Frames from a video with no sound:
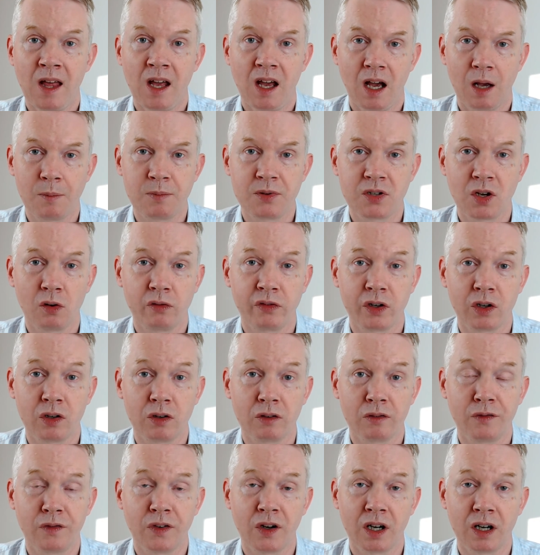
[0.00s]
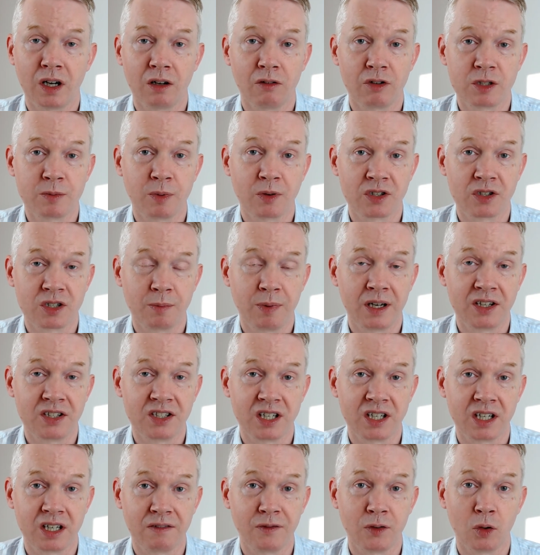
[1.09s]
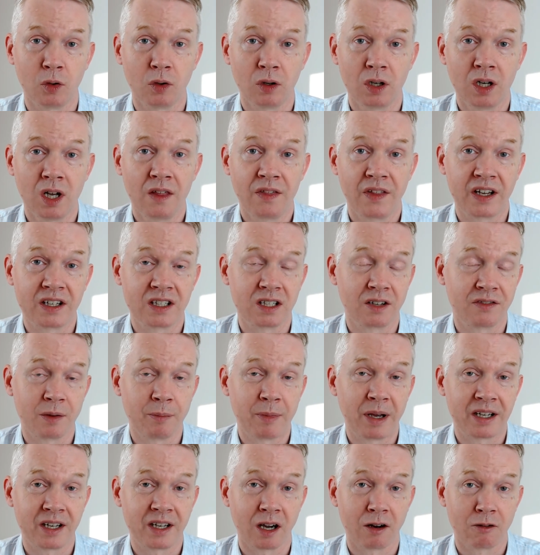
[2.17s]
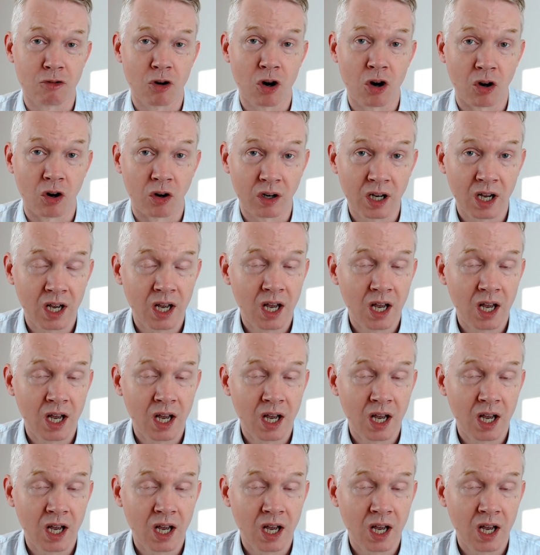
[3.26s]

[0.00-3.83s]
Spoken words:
absolve you of responsibility for things if they may go wrong.